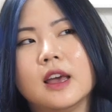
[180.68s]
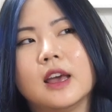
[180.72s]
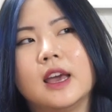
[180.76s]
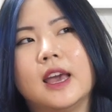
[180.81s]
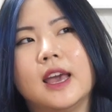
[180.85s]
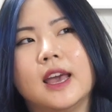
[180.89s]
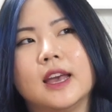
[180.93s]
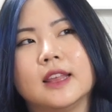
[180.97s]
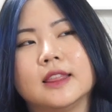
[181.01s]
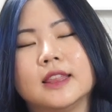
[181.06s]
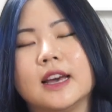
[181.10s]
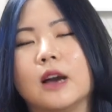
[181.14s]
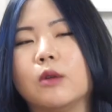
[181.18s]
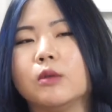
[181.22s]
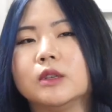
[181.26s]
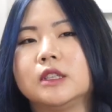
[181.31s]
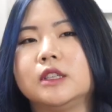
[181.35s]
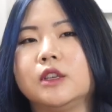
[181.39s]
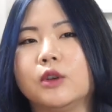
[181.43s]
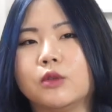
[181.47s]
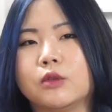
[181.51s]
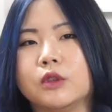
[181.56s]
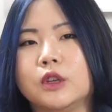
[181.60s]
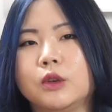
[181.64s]
And that was
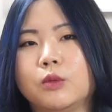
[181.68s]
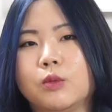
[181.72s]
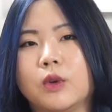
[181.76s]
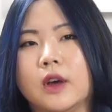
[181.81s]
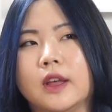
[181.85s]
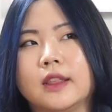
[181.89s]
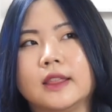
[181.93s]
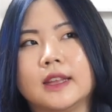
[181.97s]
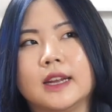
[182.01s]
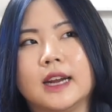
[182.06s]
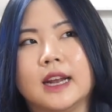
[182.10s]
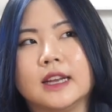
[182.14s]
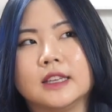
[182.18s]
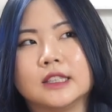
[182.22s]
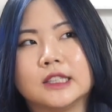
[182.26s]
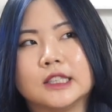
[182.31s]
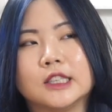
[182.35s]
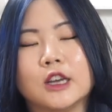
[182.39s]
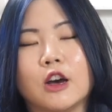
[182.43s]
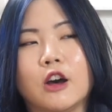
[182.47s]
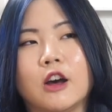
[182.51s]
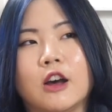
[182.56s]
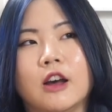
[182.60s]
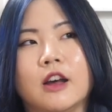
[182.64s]
the only one that I
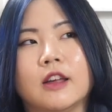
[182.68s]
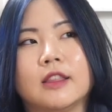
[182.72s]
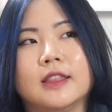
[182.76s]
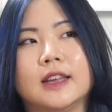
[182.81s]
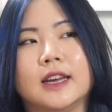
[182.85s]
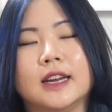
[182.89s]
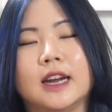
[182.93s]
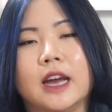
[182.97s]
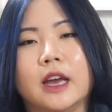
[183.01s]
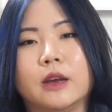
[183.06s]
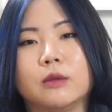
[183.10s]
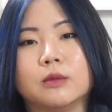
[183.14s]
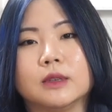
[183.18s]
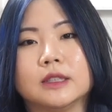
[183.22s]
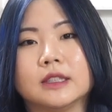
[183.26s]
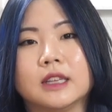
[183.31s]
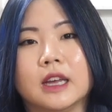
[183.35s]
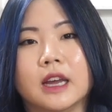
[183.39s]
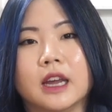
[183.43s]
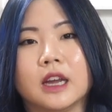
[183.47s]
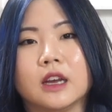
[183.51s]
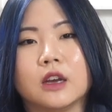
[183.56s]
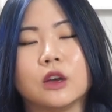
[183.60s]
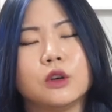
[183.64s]
saw that I was
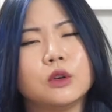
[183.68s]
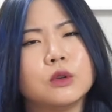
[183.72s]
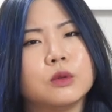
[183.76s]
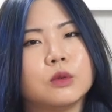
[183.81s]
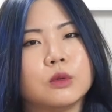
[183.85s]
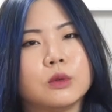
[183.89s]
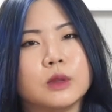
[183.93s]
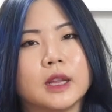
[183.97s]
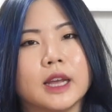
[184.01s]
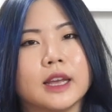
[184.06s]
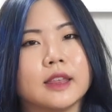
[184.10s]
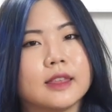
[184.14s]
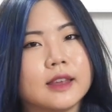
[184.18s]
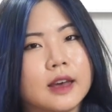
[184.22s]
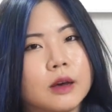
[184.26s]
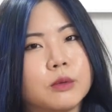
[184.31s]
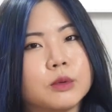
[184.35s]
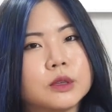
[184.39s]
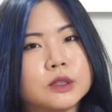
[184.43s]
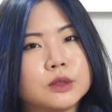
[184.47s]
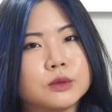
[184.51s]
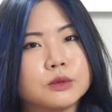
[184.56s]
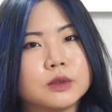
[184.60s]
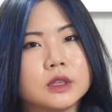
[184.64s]
like, ooh, like that
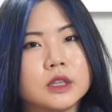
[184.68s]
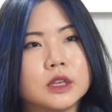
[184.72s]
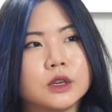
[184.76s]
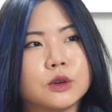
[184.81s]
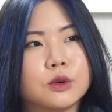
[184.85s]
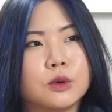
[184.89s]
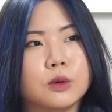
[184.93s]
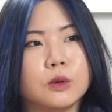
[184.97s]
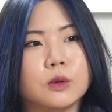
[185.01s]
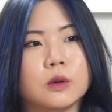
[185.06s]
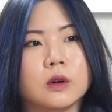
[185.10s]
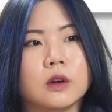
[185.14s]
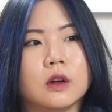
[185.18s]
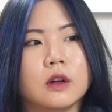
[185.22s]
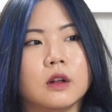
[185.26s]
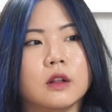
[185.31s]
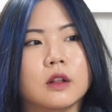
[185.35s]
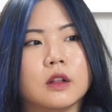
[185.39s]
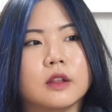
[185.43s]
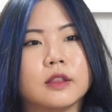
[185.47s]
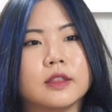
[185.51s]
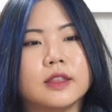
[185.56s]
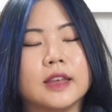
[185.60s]
one's really cool.